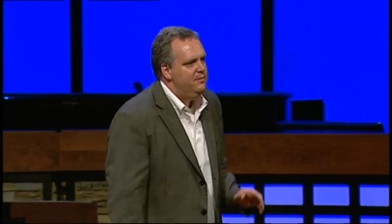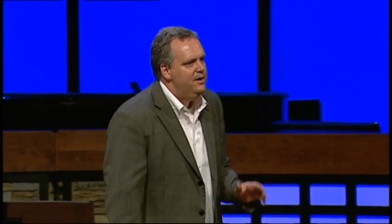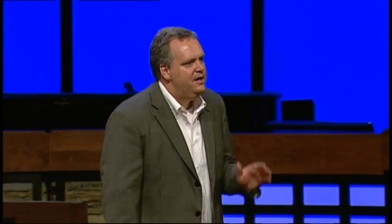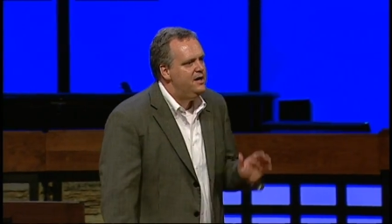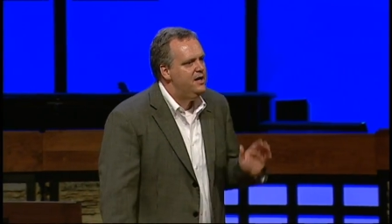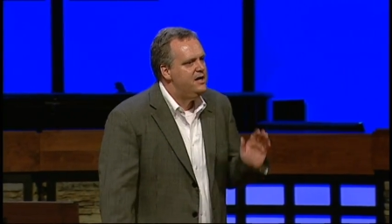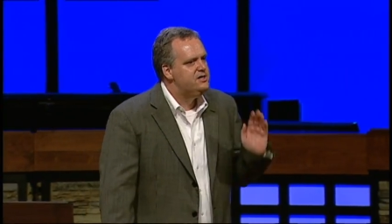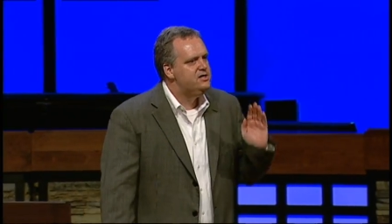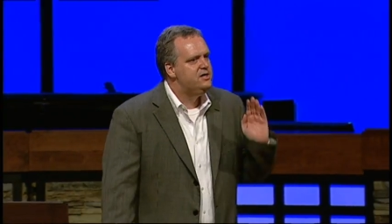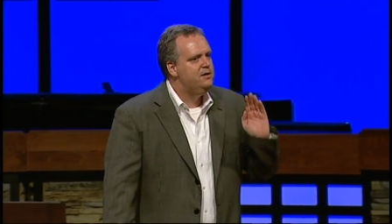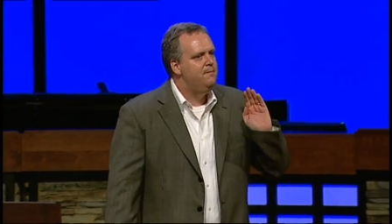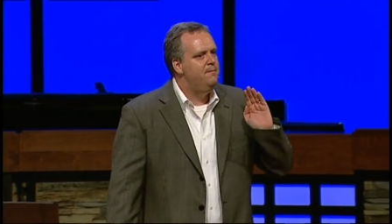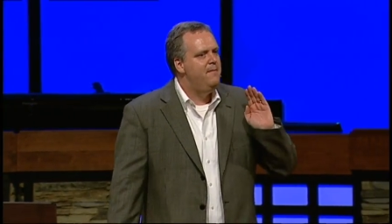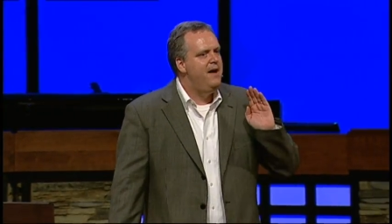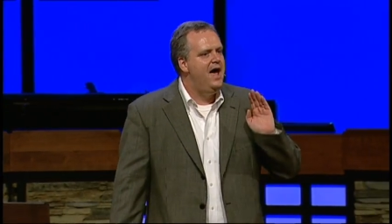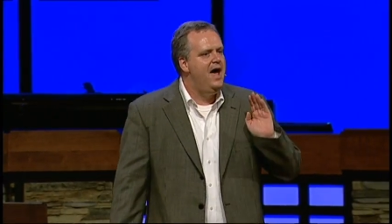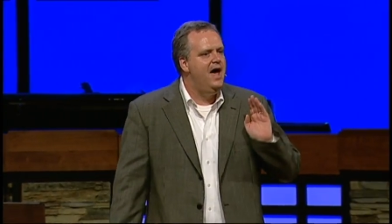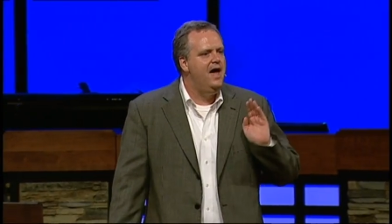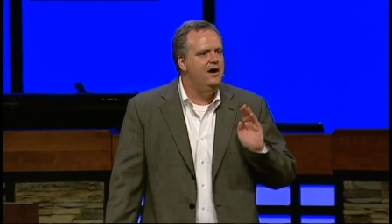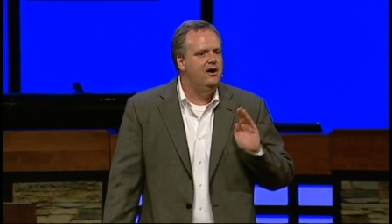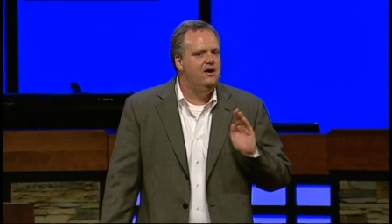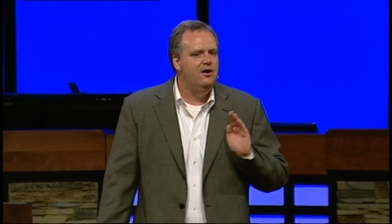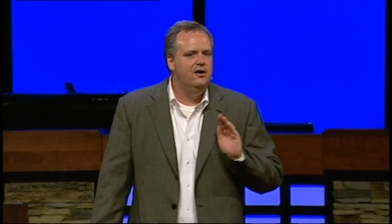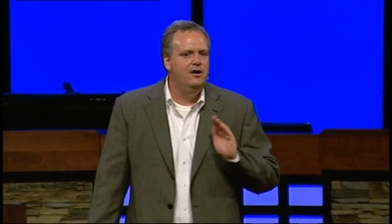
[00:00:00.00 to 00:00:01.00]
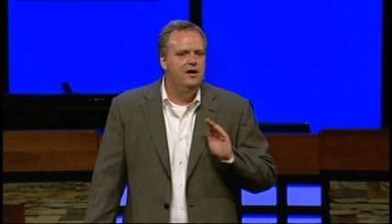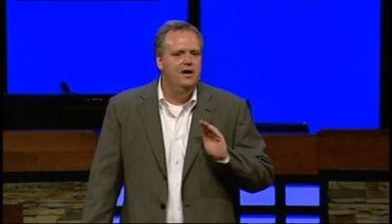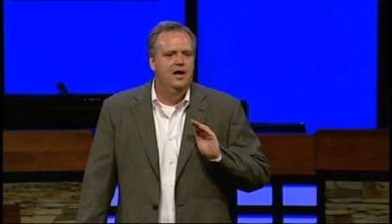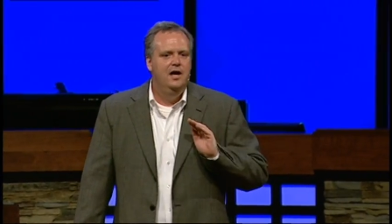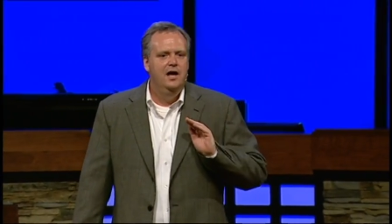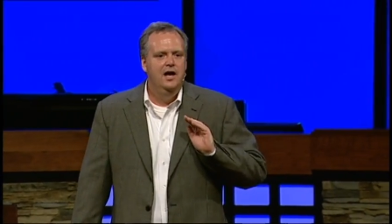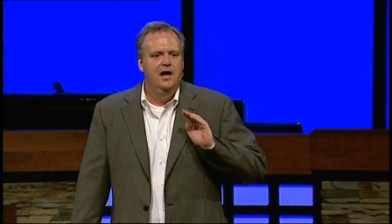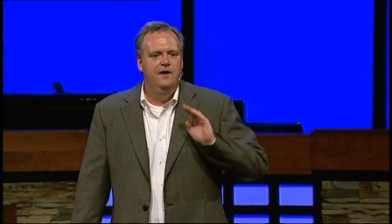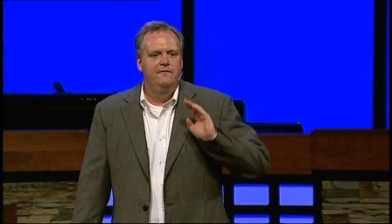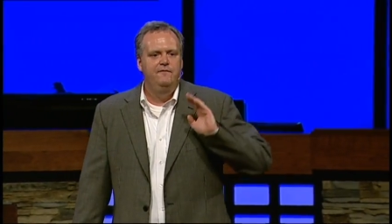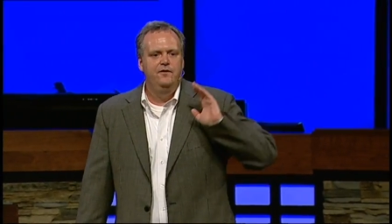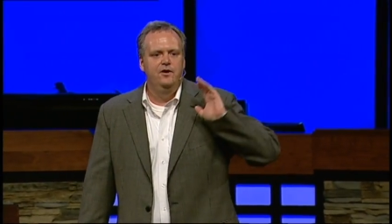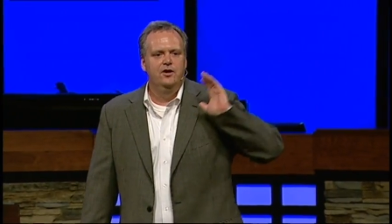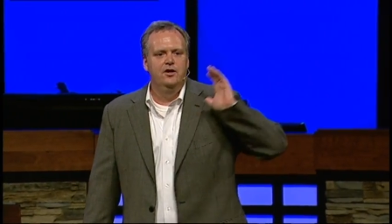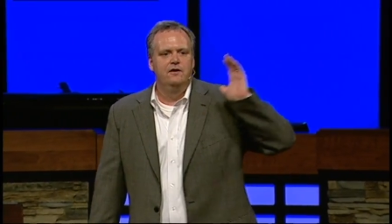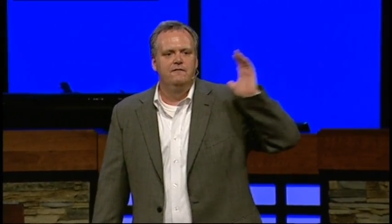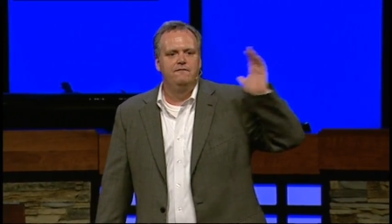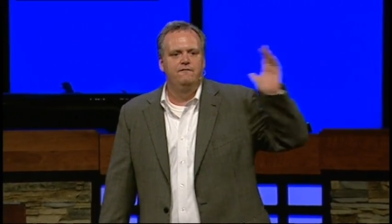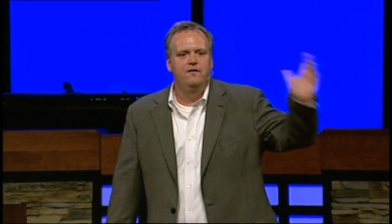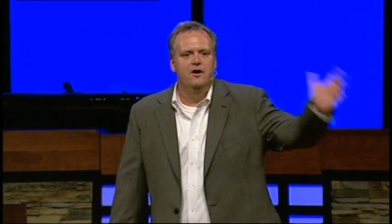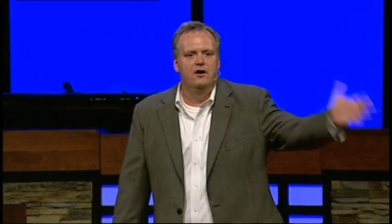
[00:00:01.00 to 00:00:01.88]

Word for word: It doesn't matter if you're at